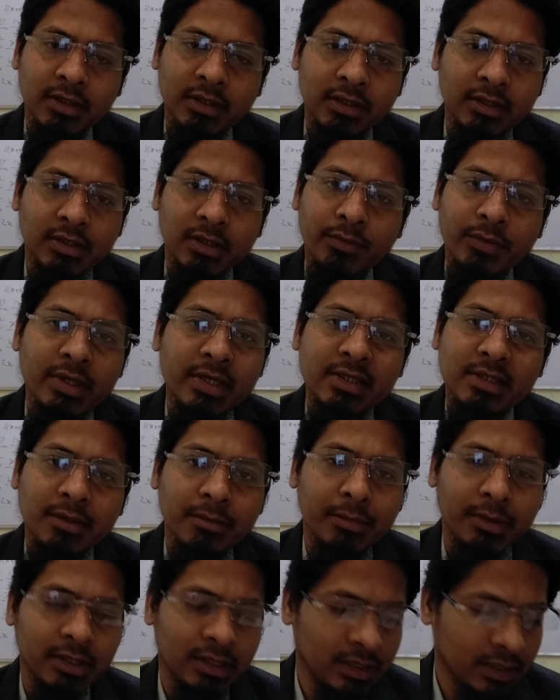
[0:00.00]
is a very
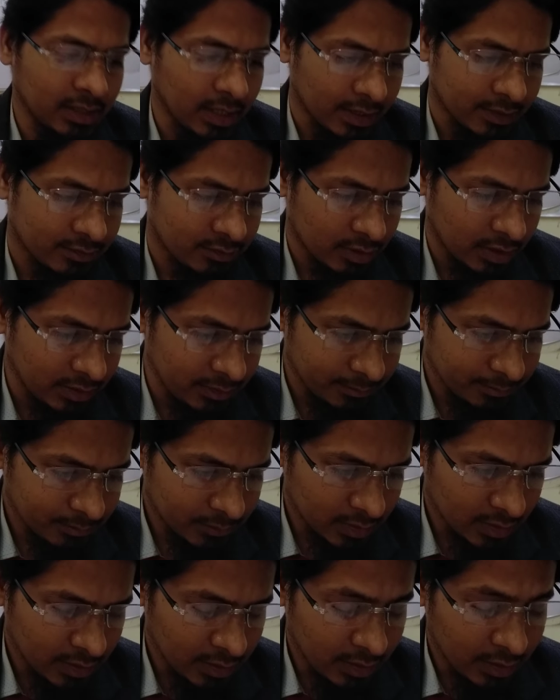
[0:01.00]
simple thing, class, right?
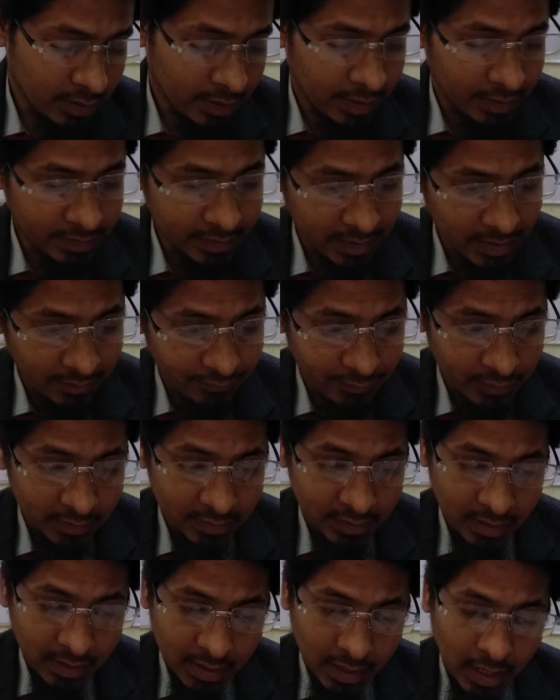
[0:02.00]
It can affect
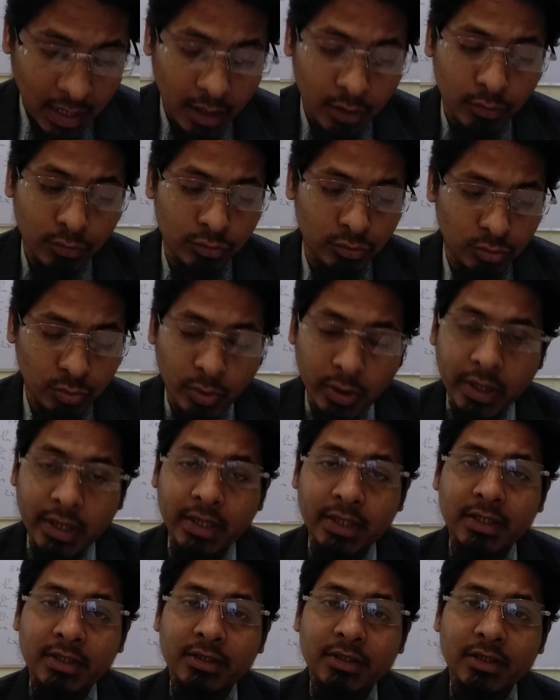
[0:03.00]
the cloud,
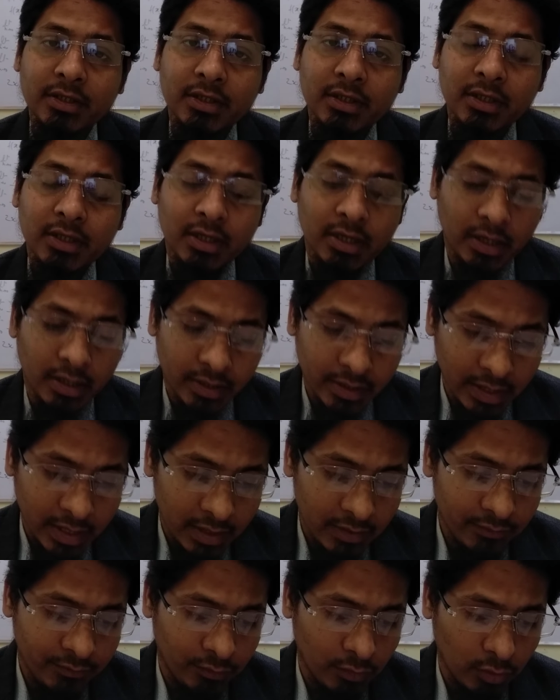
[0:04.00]
wind,
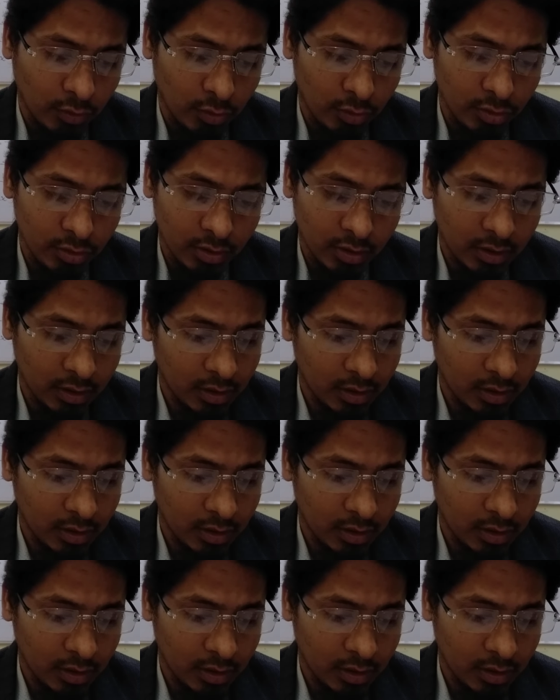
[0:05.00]
rainfall,